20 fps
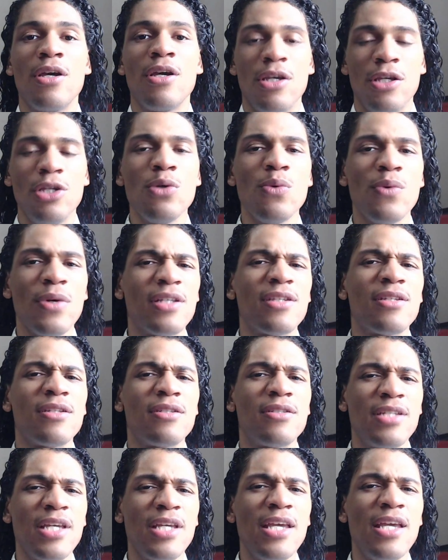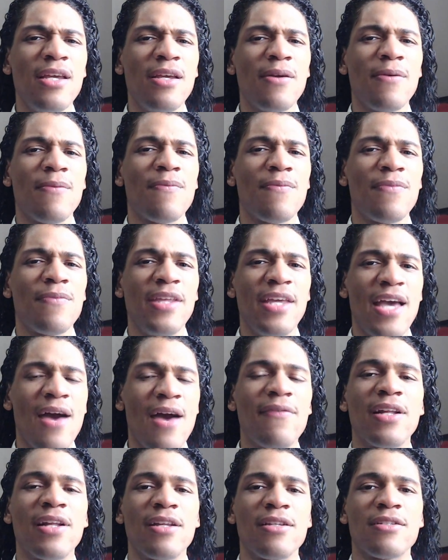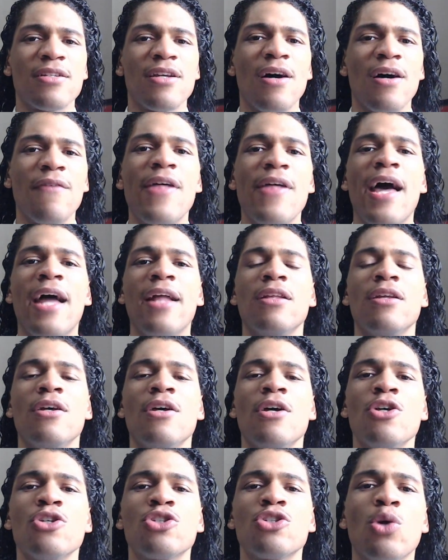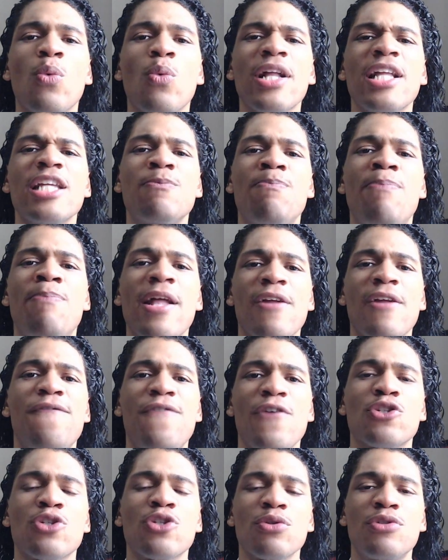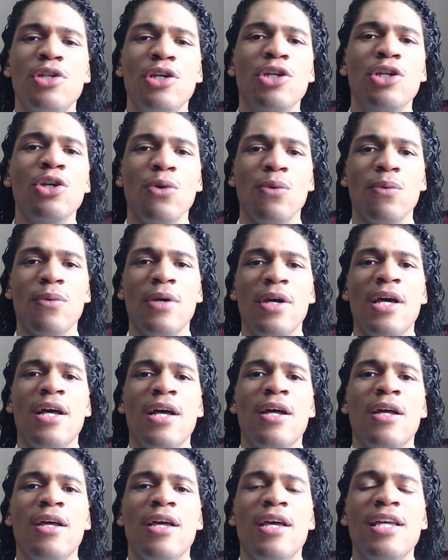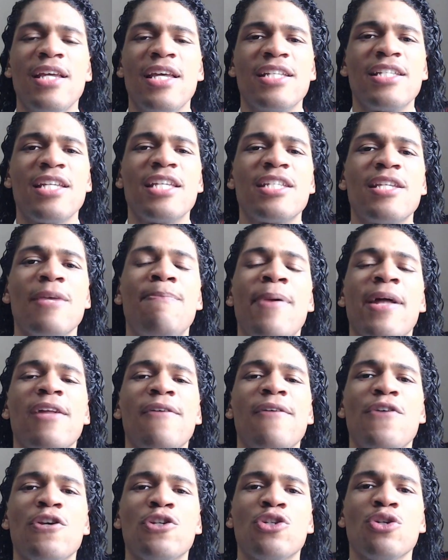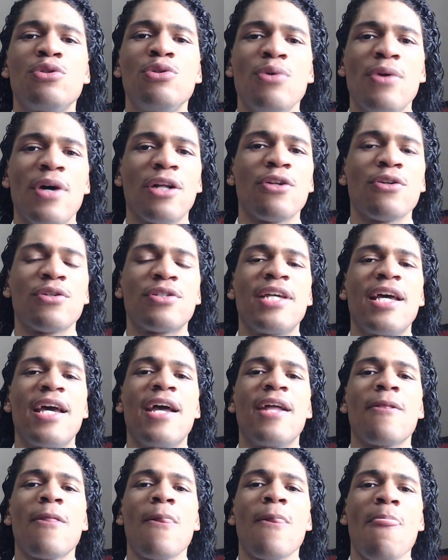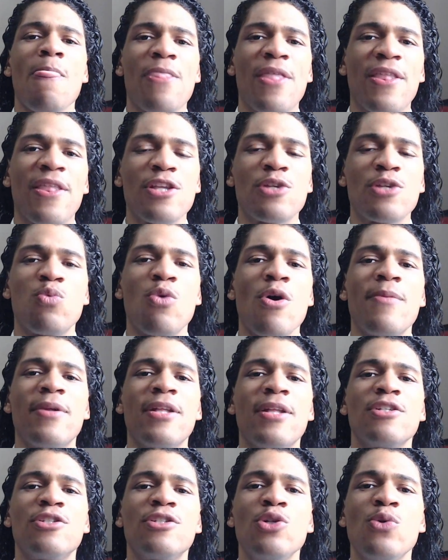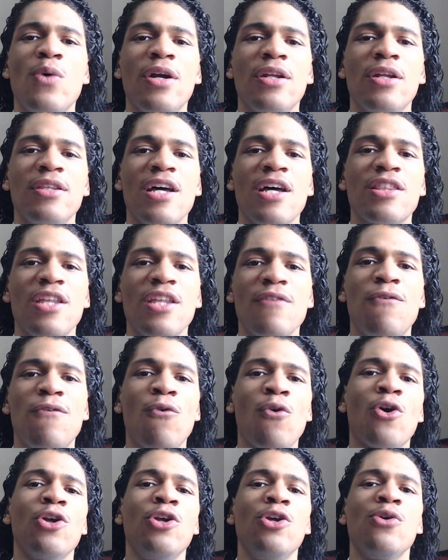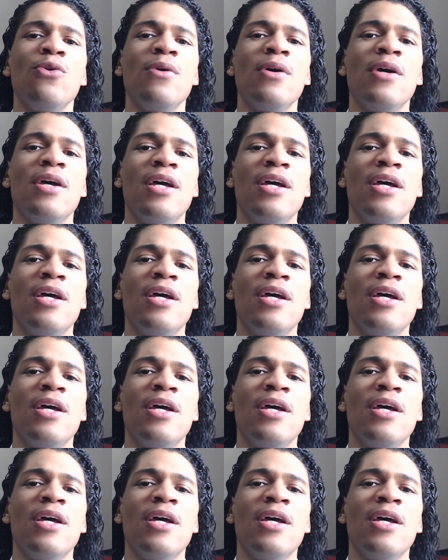you would see the evidence of that. So what is beneficial to you? Is it beneficial to understand that this woman is doing nothing for you,